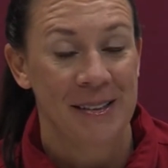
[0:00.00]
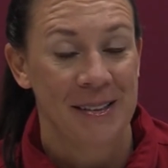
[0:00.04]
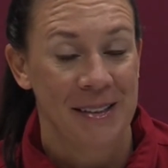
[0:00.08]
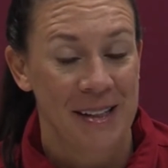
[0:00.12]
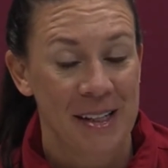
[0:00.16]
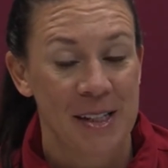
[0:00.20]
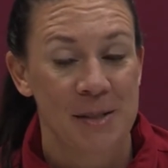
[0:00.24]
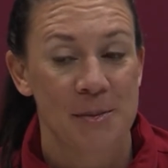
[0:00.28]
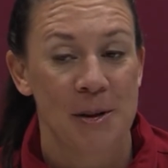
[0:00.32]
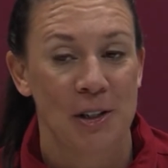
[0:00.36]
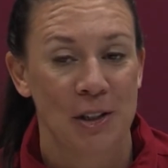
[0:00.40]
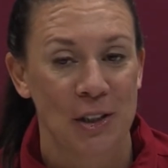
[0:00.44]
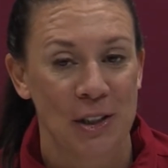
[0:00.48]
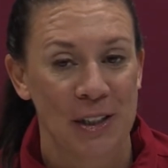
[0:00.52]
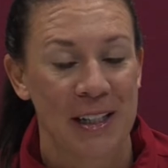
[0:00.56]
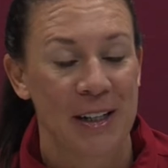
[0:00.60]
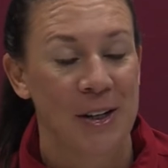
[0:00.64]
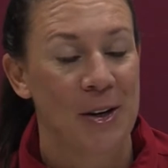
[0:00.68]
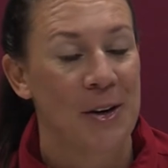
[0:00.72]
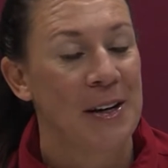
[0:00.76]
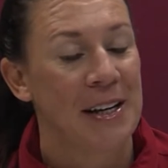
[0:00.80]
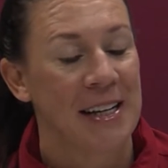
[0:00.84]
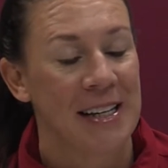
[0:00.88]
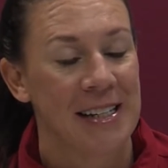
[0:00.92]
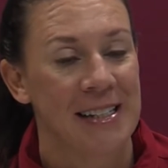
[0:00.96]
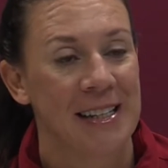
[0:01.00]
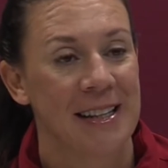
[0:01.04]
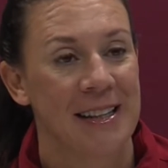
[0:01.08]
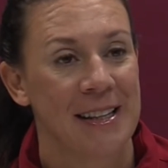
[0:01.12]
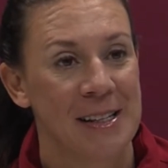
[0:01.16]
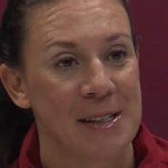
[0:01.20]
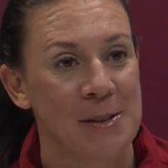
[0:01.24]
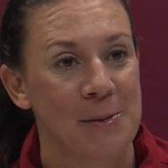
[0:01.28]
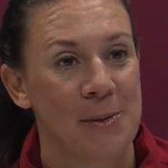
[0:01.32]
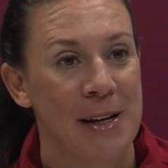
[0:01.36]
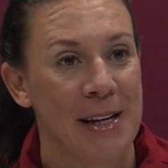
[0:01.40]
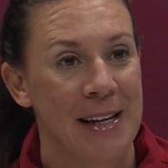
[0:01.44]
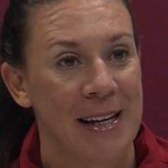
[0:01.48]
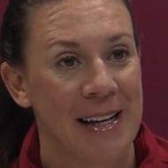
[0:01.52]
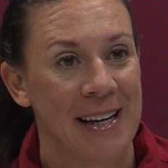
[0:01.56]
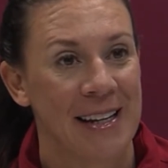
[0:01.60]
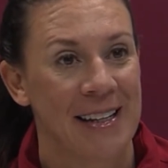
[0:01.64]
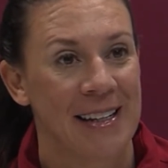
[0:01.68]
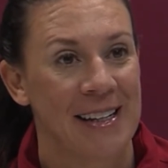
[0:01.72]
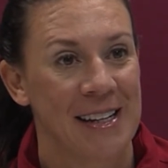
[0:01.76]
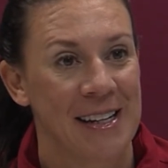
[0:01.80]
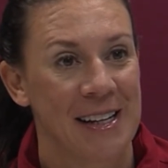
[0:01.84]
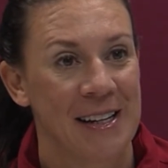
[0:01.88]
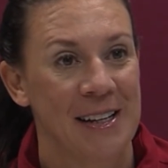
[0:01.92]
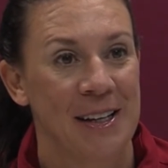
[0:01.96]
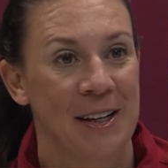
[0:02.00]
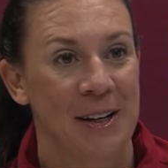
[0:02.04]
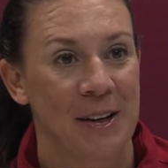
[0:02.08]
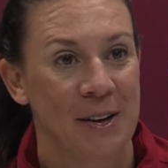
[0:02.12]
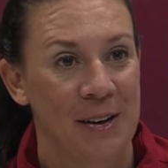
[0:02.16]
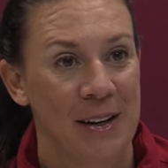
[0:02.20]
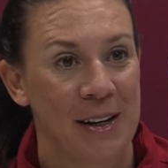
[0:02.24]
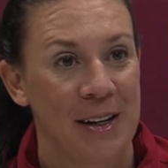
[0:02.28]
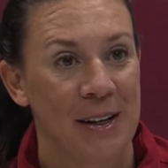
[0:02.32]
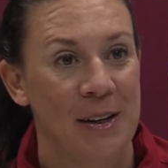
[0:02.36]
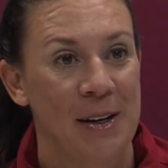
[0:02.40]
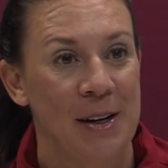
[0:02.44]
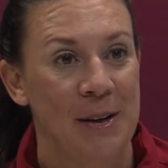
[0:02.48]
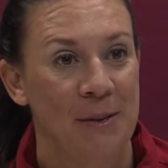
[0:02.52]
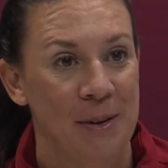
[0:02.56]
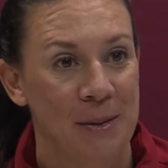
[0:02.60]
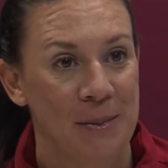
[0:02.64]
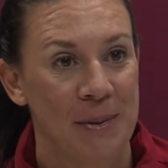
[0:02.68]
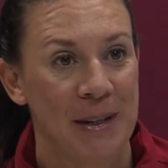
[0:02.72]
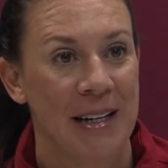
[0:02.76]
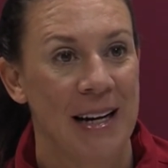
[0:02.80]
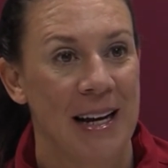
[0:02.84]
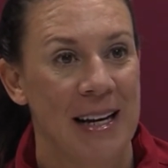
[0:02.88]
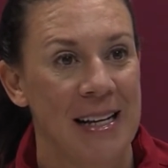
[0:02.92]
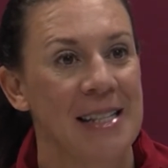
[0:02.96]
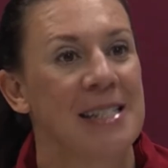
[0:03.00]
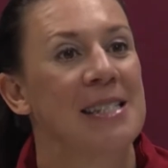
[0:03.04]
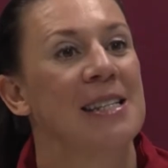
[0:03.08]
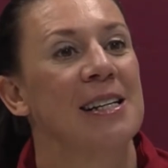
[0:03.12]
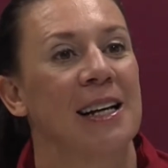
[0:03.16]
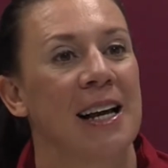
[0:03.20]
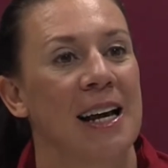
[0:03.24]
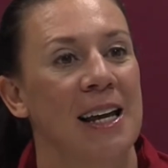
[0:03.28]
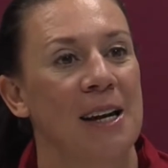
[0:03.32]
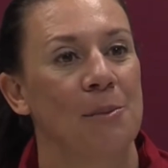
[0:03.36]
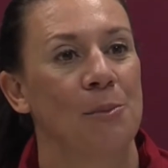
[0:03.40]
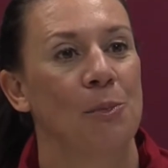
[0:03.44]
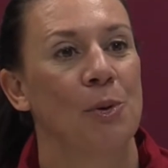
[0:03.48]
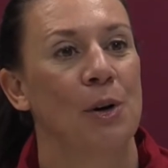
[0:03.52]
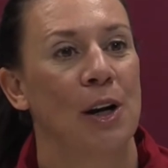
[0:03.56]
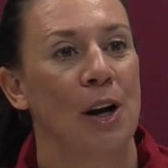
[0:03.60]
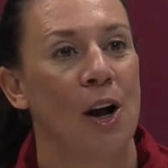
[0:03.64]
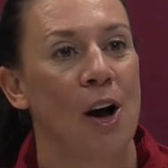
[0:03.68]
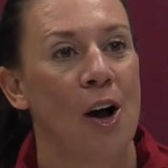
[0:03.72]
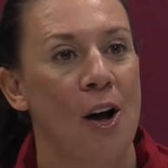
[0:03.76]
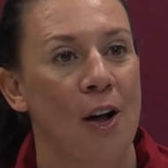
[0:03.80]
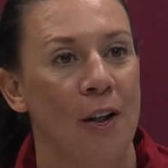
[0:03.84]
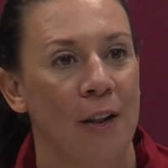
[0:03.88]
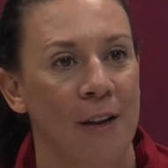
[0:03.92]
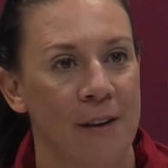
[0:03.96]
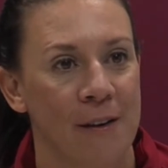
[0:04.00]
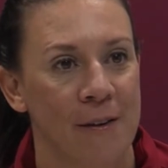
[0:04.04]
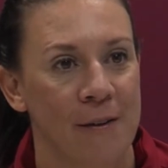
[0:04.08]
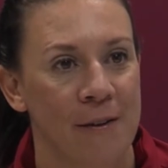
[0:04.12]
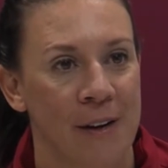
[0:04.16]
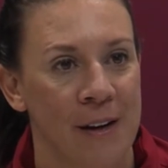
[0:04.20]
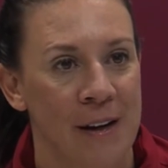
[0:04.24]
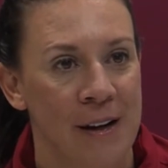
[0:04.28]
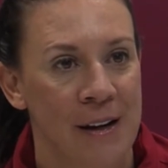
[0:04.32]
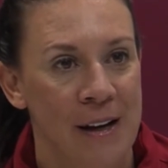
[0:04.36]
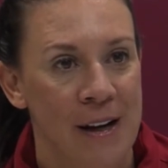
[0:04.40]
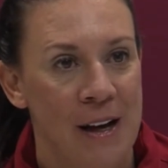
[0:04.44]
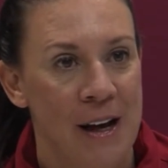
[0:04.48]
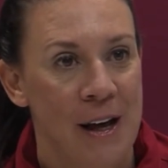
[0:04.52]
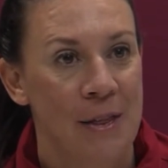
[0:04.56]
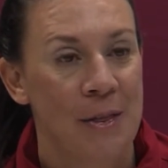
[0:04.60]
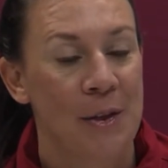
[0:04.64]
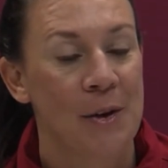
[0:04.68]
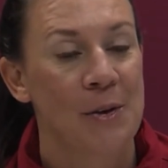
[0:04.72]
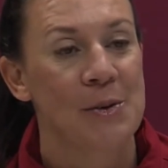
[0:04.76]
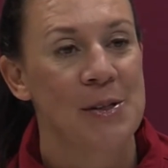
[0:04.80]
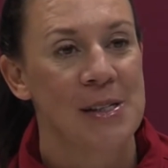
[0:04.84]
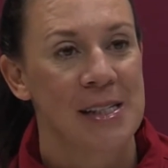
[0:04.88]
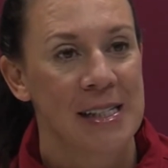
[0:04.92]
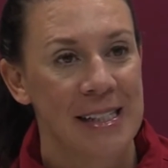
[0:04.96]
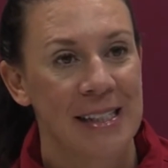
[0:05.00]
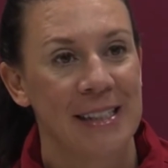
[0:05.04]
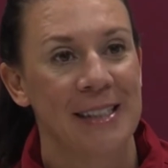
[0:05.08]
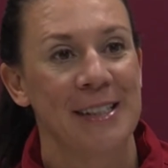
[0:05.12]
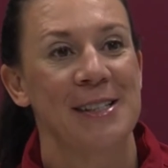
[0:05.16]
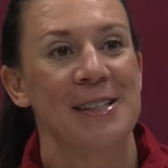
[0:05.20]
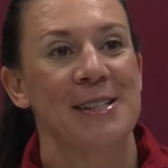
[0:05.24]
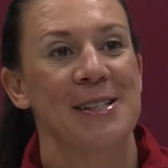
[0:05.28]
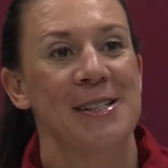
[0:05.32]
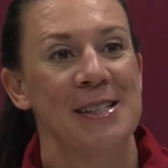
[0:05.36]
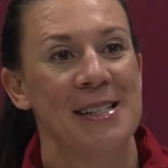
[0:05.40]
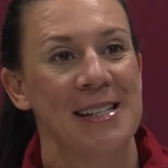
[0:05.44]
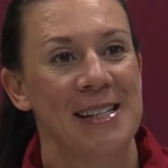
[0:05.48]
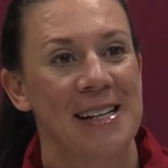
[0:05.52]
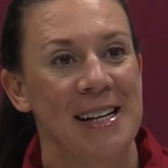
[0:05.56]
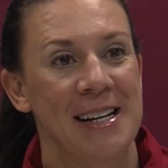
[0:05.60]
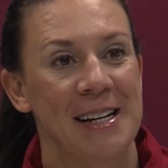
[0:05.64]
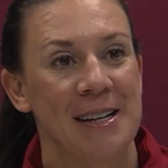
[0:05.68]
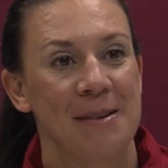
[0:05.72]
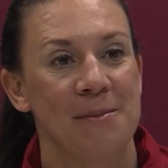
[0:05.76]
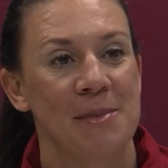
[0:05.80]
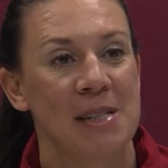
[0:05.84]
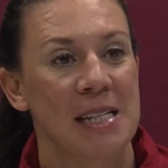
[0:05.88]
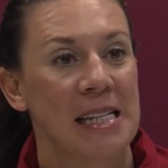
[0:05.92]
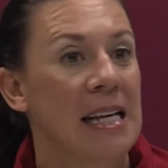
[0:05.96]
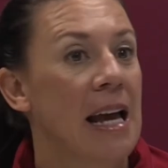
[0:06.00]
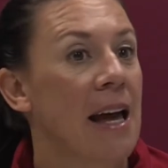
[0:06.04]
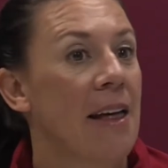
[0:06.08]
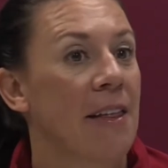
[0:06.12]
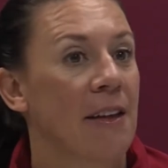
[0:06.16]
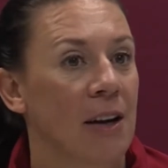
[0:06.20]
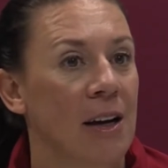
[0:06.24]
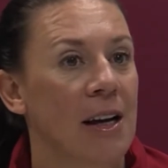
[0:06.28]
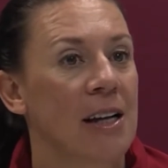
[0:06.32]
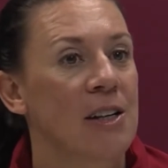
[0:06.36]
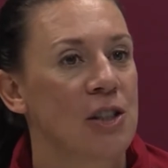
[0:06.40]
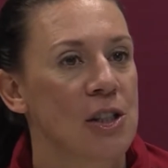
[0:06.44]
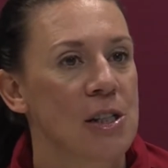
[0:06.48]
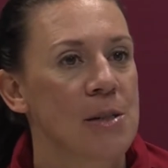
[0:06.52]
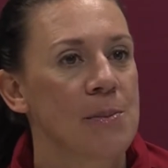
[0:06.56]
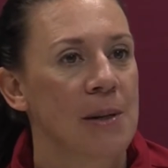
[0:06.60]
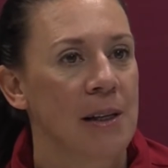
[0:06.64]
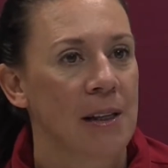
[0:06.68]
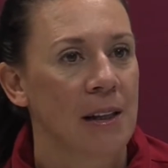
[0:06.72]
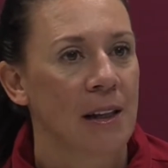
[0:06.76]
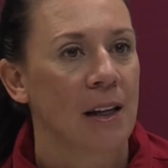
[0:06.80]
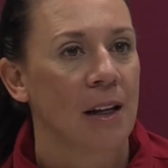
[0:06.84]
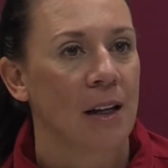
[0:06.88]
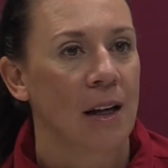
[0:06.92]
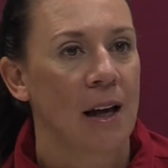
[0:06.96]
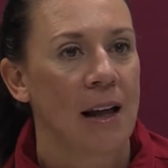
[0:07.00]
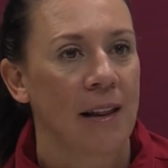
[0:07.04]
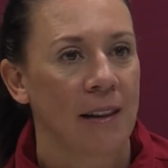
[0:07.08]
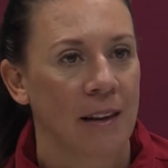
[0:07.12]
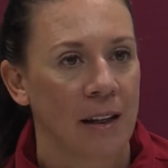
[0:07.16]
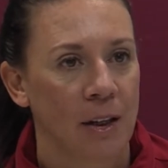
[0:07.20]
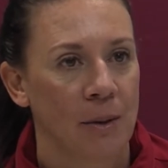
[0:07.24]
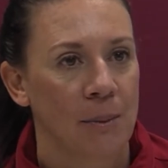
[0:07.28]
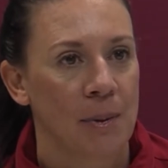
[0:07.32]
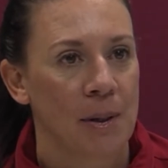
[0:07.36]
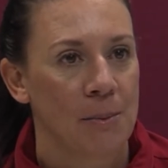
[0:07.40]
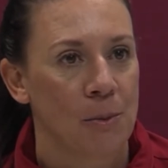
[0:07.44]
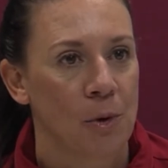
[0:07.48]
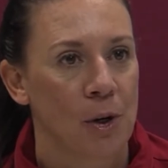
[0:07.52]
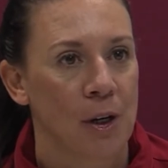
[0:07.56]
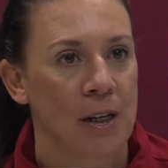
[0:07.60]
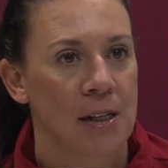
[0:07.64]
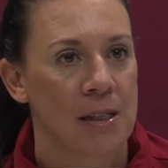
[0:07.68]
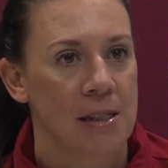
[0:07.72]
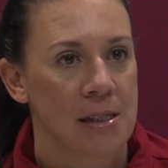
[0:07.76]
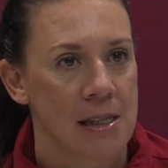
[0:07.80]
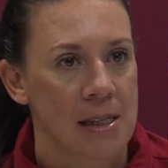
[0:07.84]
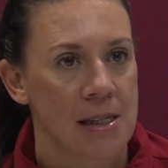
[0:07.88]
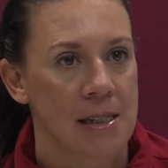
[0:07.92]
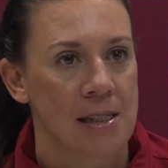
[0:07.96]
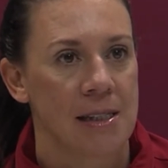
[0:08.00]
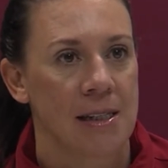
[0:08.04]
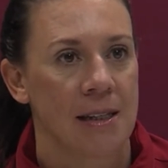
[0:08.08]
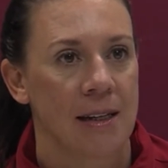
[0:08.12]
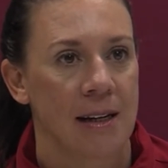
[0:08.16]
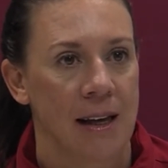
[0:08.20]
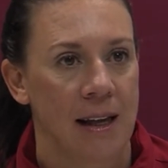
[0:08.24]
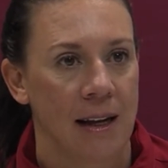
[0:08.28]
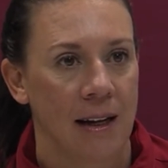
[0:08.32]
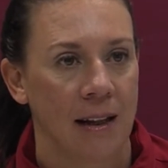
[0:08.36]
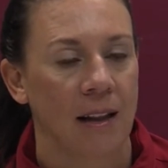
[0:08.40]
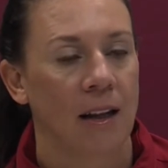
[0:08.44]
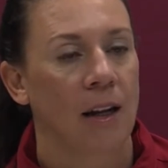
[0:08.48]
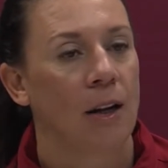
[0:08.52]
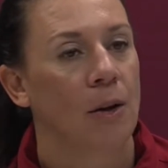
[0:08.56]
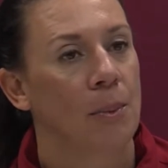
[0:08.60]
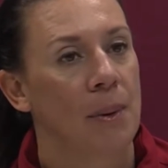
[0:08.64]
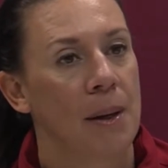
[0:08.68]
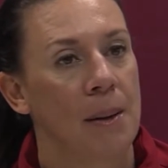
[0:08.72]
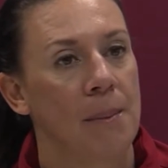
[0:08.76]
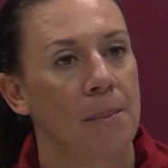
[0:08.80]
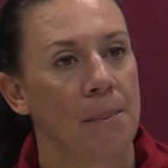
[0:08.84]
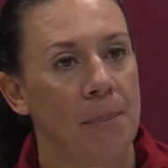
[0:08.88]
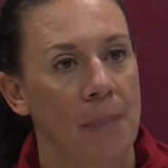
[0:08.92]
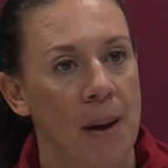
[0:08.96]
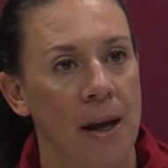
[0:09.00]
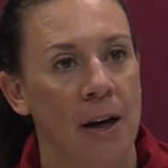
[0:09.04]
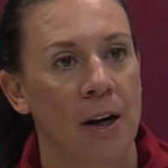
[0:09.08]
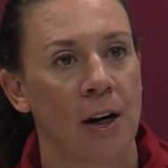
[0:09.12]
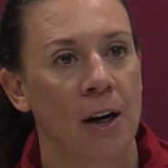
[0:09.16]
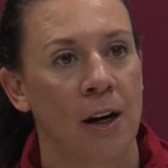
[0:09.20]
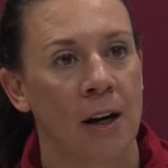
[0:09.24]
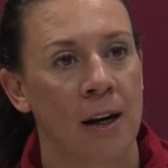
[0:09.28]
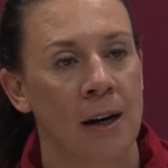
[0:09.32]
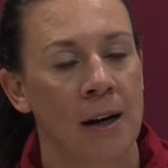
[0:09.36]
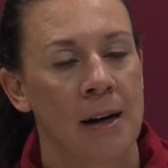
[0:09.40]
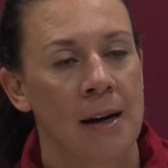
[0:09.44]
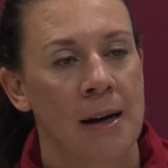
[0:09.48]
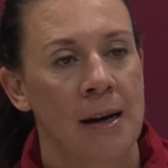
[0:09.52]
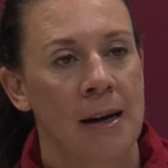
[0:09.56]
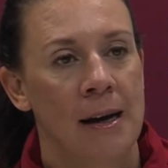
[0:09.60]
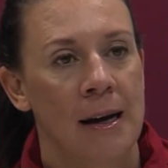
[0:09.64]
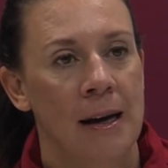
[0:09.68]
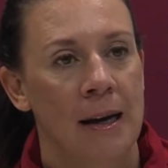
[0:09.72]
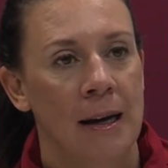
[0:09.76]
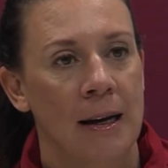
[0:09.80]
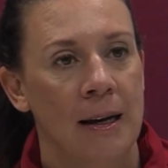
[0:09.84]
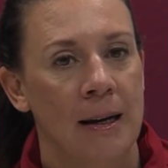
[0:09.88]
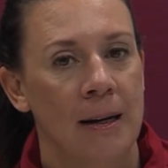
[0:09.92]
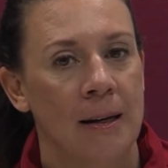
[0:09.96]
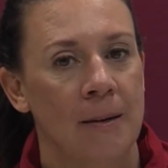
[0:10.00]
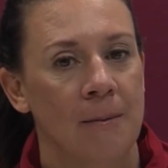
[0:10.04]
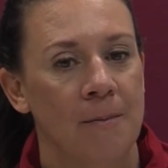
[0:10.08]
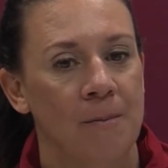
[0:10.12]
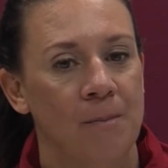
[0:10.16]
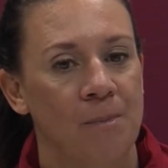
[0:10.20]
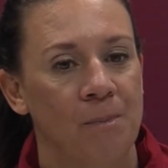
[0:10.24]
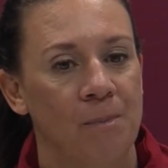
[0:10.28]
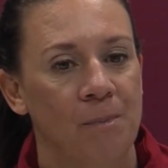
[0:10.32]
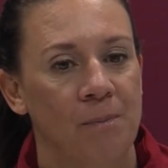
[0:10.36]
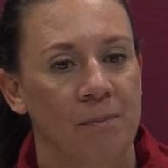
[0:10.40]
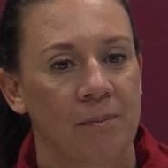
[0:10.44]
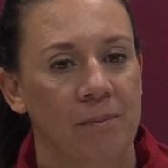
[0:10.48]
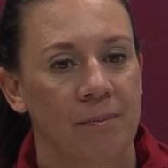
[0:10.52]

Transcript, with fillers: especially going into this weekend, you know, it, it would be nice to kind of put all of those skills um, together and just be a little, a little, bit more consistent and a little bit better. Um,